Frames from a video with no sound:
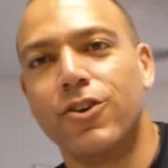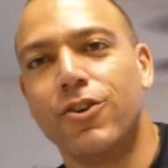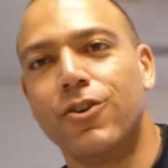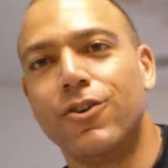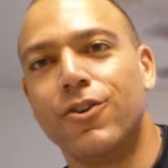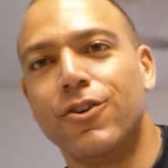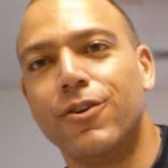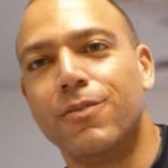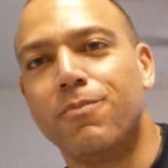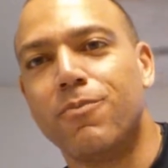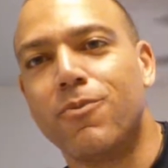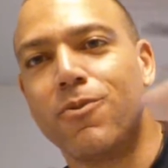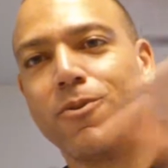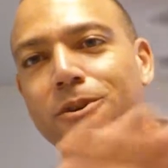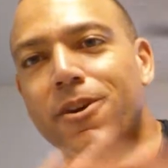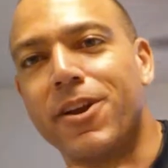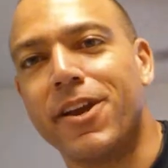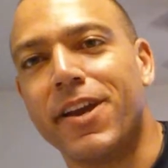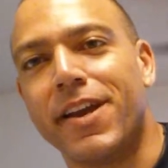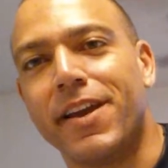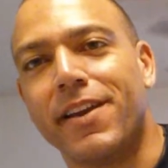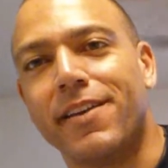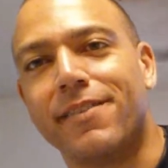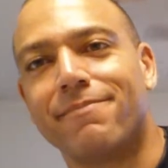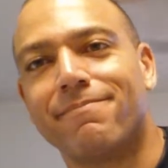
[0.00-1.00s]
Good
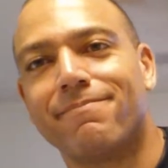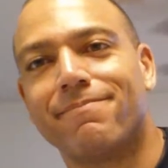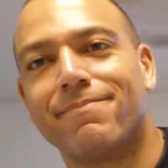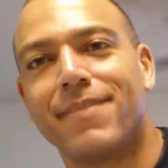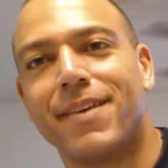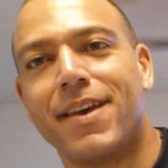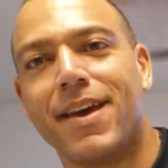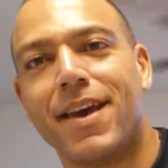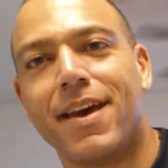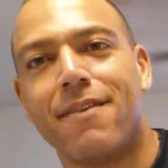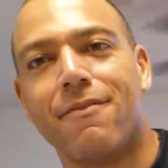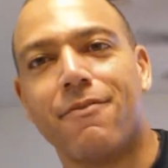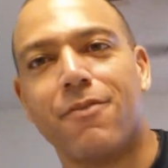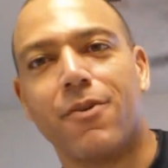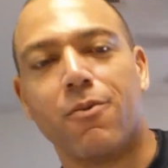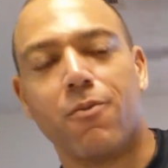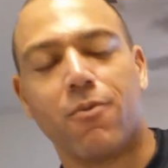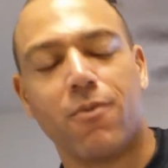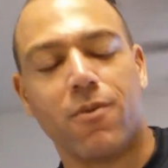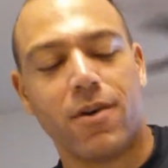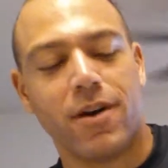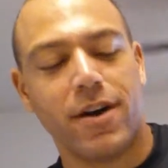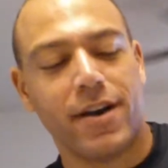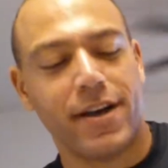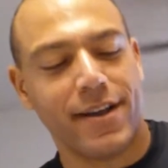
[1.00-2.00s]
morning,
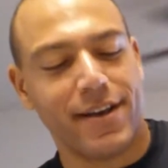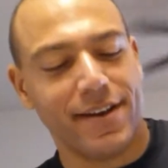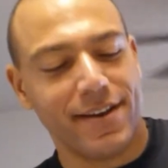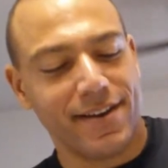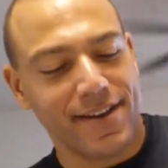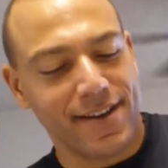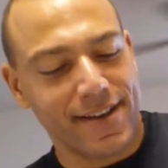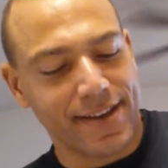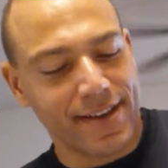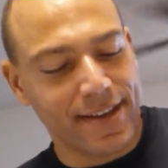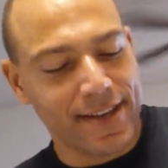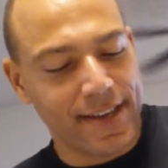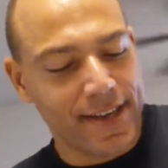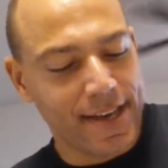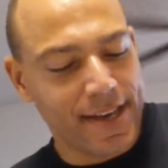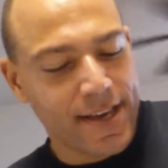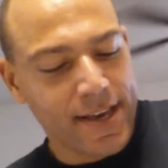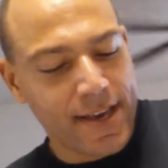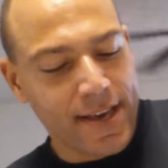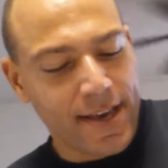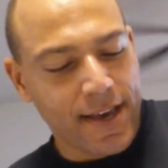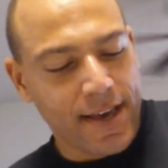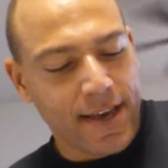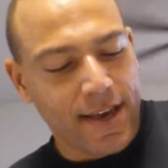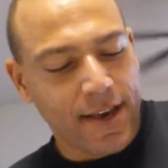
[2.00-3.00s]
everyone.
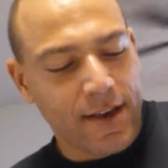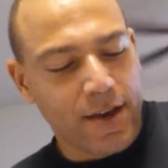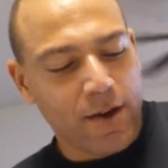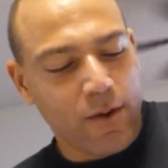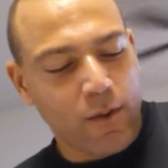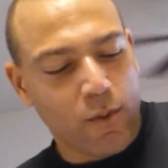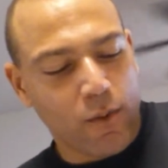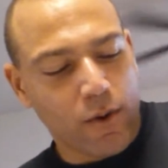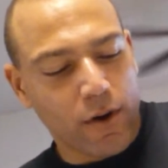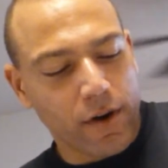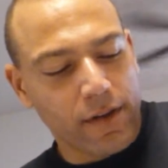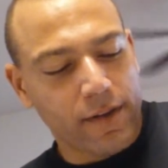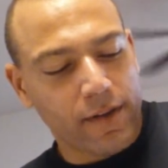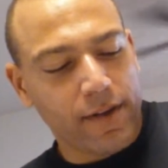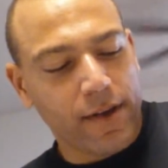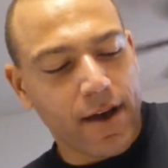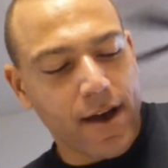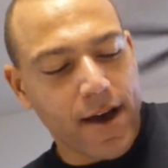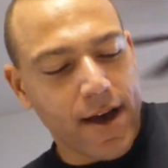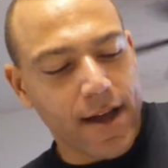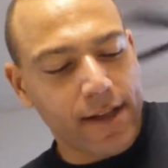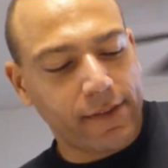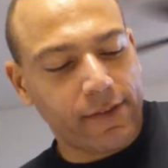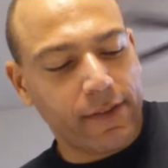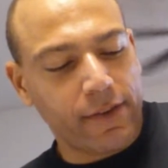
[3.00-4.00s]
We're
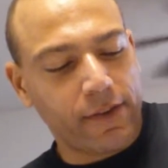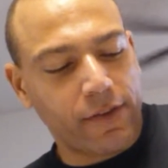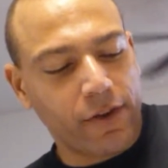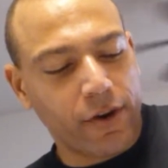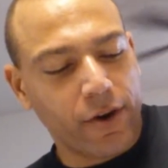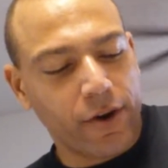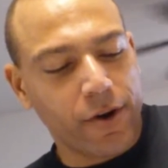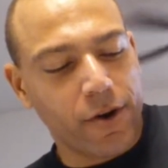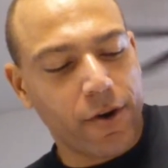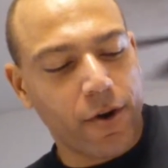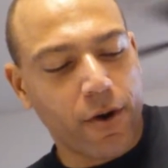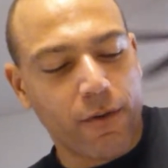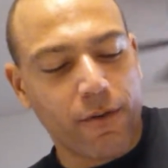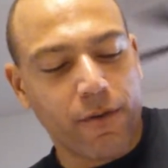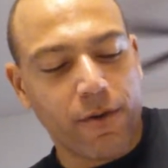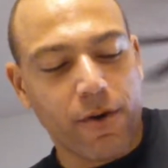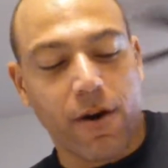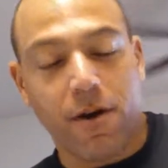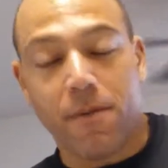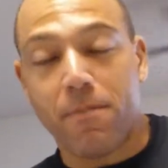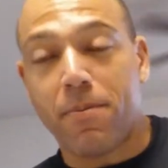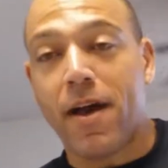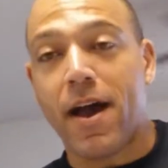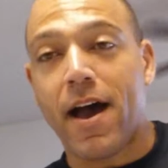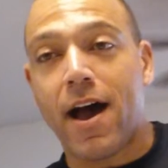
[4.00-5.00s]
taught to turn over
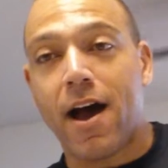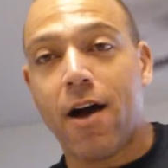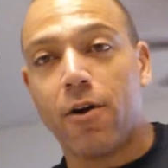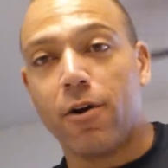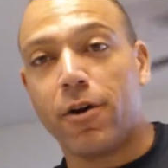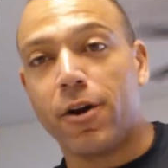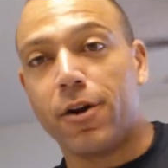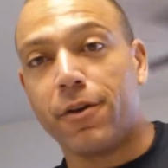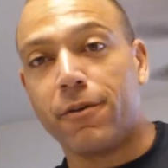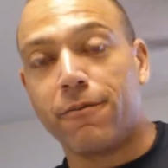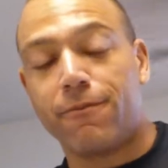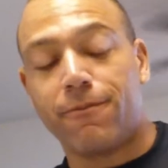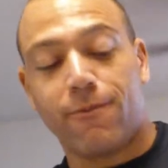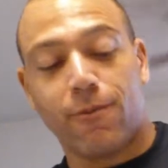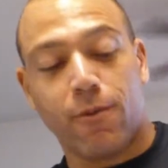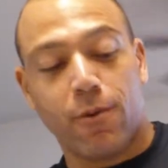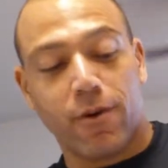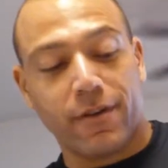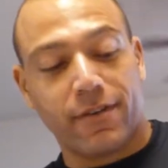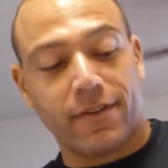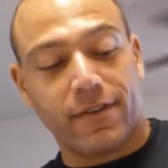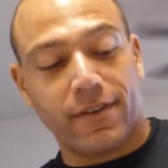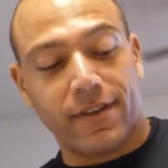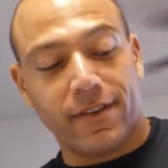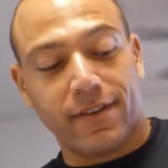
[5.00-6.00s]
our power to
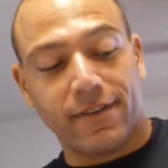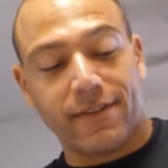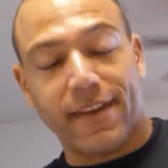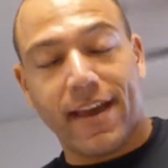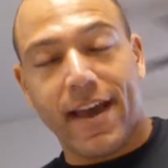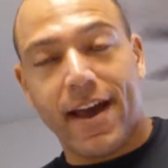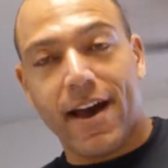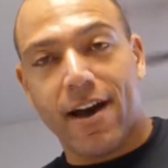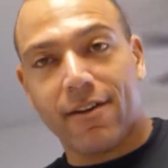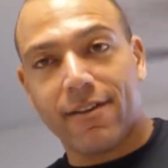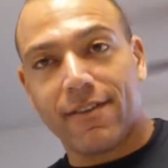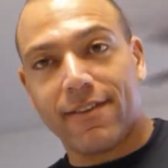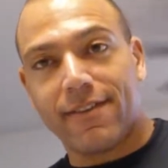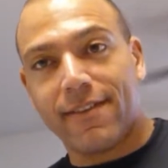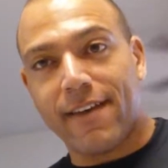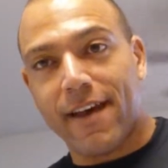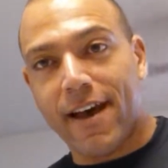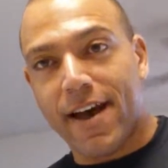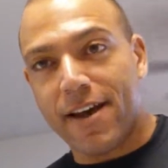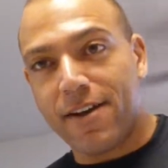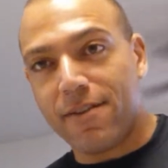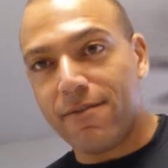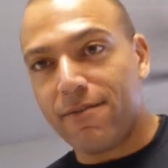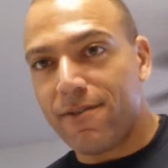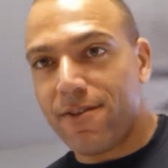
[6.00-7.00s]
forces
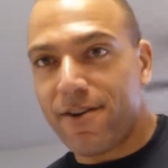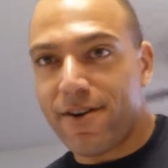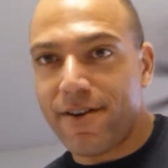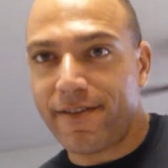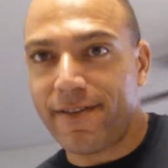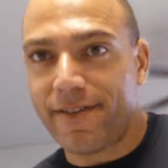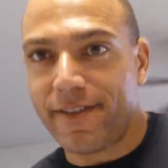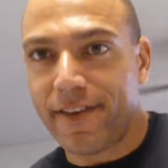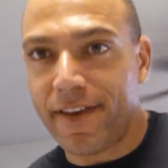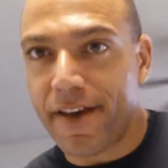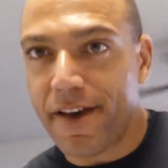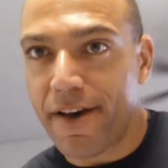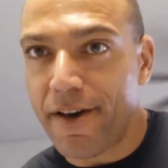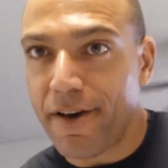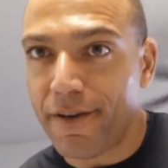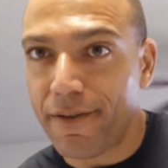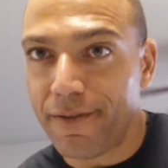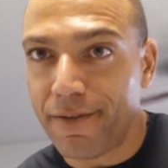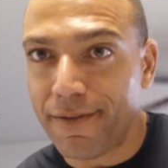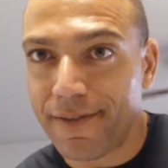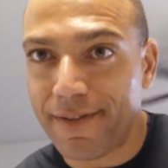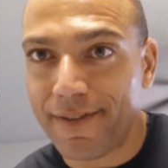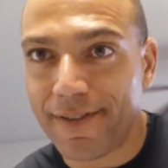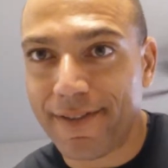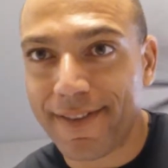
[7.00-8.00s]
outside of
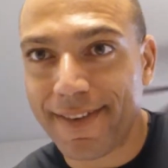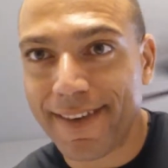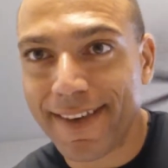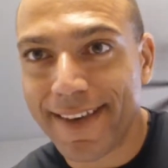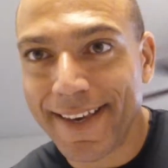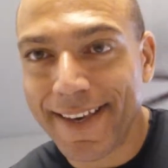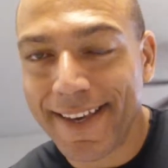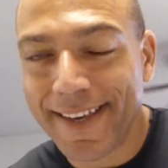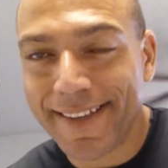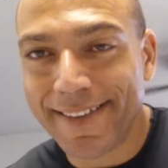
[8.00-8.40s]
ourselves.